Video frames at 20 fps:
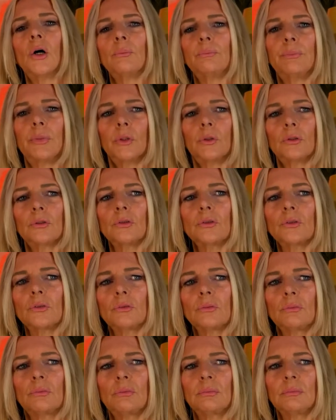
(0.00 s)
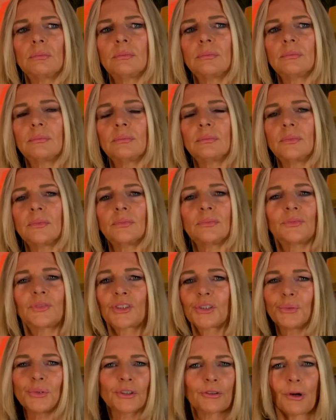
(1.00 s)
but
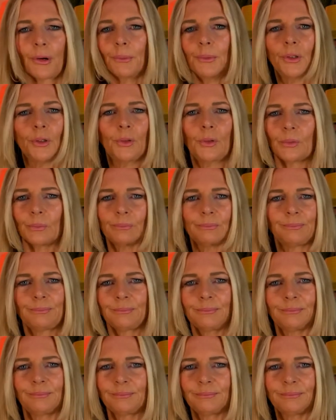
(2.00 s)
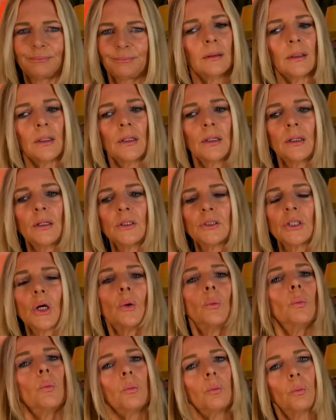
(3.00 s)
she was growing up.
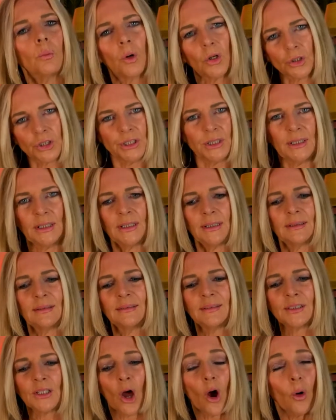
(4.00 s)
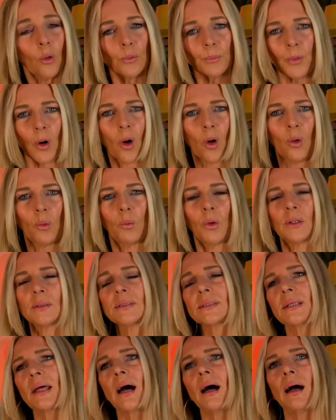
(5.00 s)
So what she told Paul
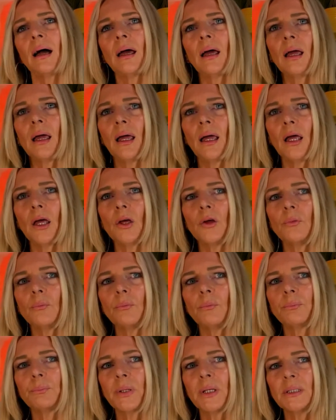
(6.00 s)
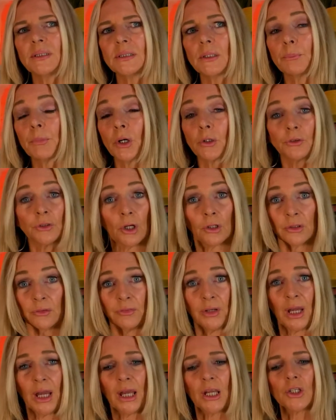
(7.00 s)
was that Peter
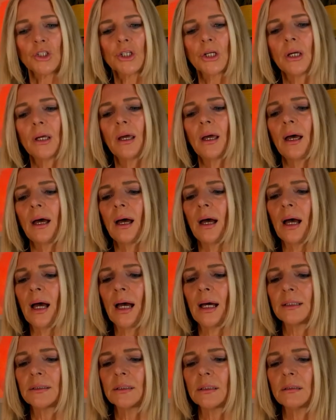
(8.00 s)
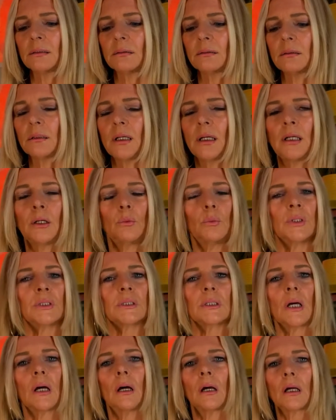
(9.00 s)
Bogdanovich had, it
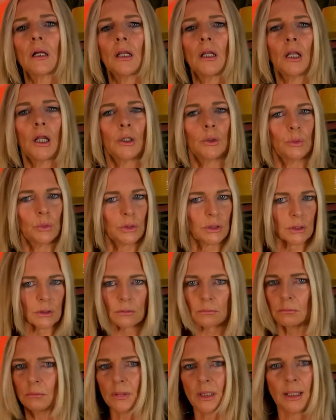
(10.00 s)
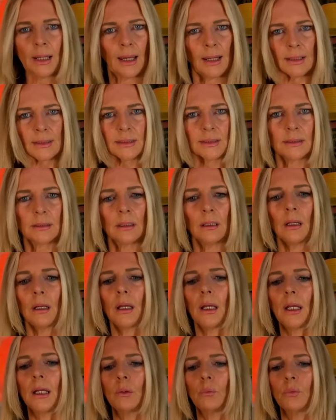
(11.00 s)
was a closed cast.
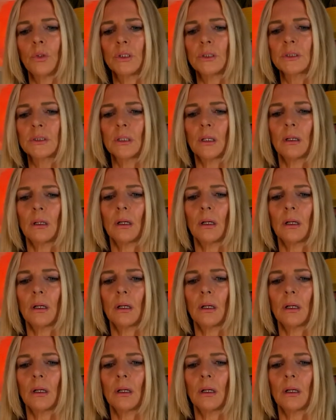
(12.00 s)
It was